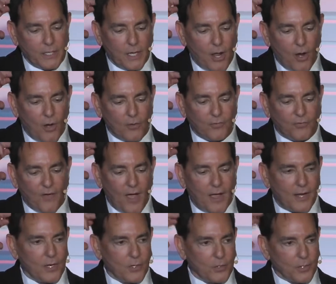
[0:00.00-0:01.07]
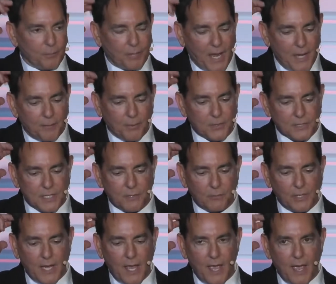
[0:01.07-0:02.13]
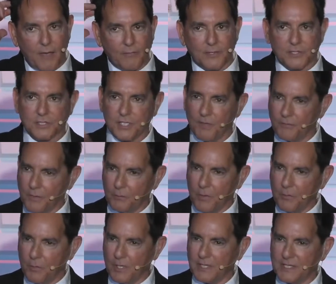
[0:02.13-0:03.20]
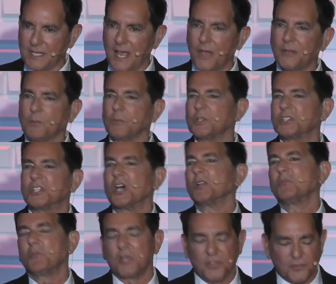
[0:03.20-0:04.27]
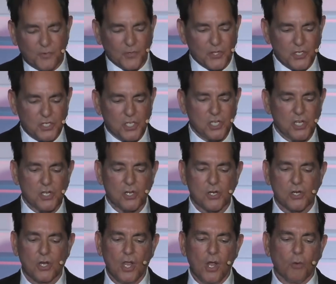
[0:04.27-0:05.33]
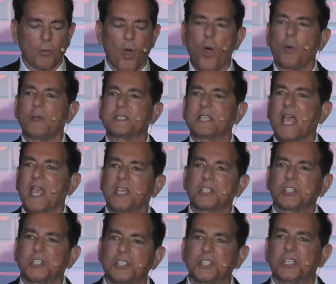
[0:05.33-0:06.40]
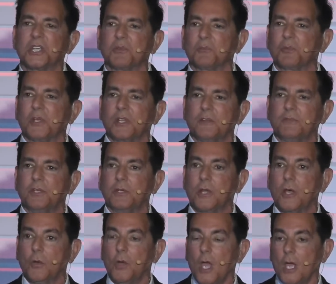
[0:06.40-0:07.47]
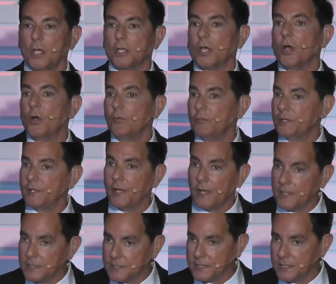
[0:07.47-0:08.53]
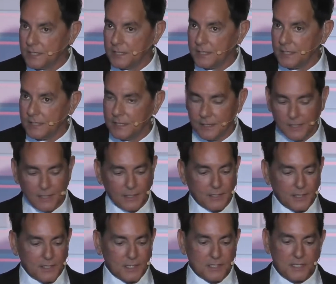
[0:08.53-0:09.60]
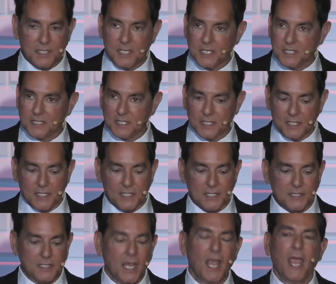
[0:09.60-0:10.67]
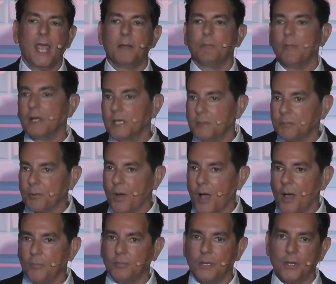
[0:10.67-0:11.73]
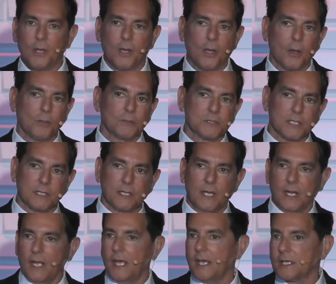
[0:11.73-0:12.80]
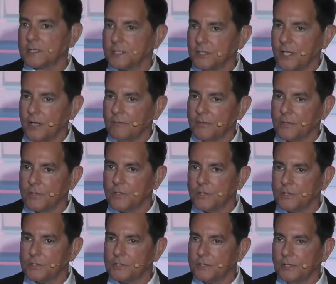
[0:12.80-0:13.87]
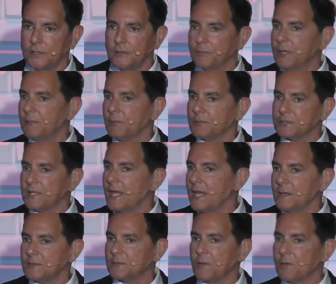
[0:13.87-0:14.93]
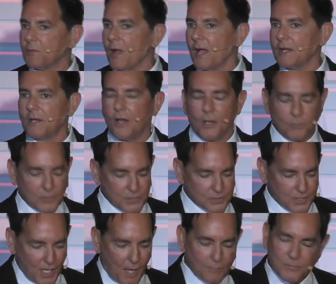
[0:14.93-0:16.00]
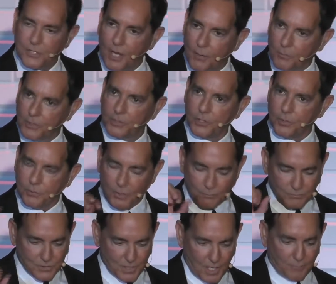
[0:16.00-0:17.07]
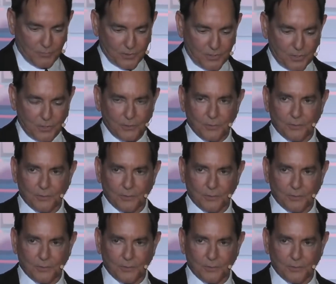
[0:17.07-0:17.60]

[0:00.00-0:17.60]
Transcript: our fire the papers that we have, the stuff that we've written down that we're done with for the year. We're always anxious to get rid of, COVID-19, the diseases and money problems and ex-lovers, people's names we write on. I'm done with you. I'm done with you.